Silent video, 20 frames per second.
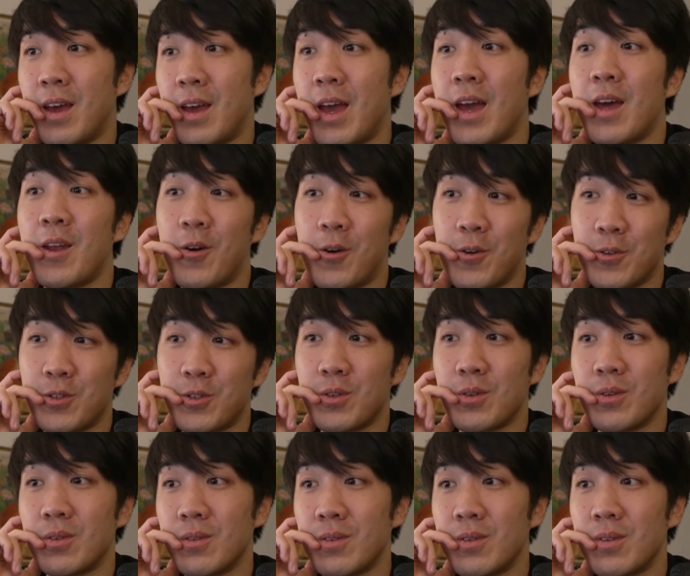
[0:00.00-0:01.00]
And
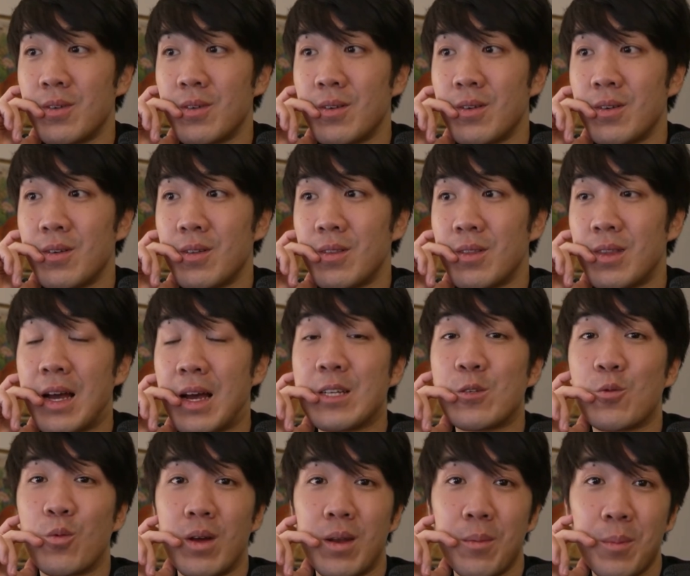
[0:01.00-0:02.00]
also,
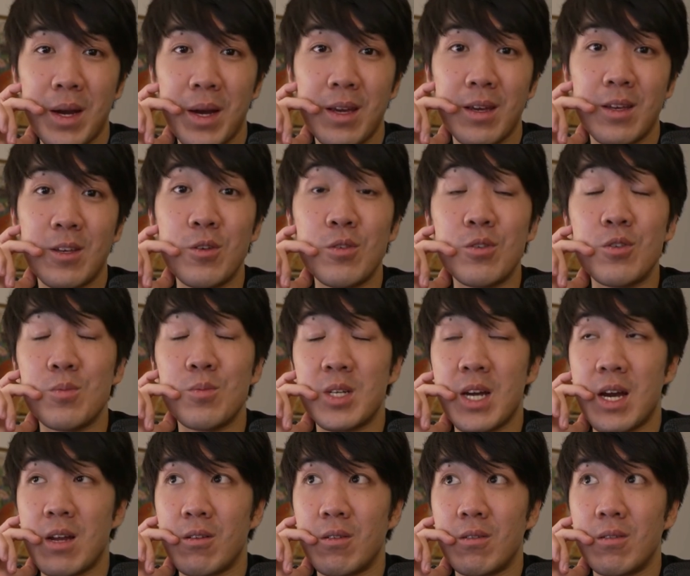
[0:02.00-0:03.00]
that's when my YouTube
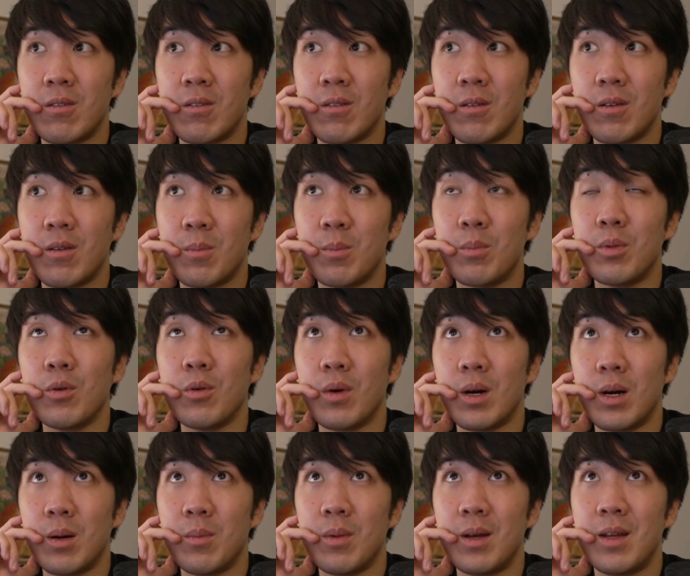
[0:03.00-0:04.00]
channel blew
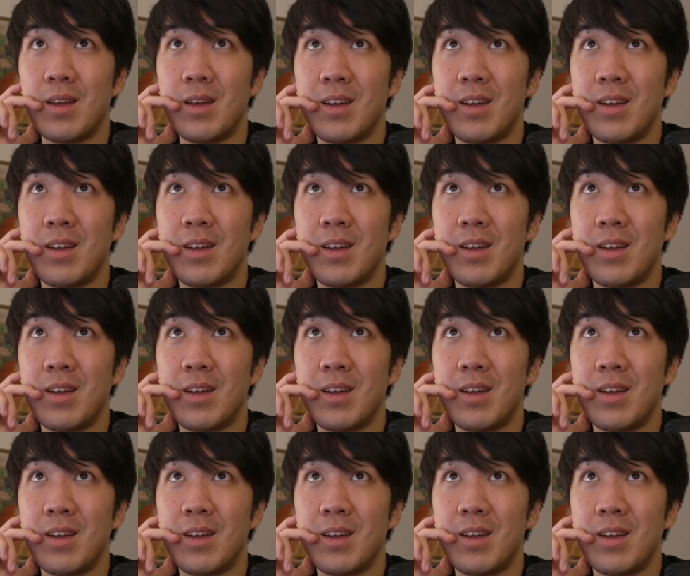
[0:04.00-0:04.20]
up.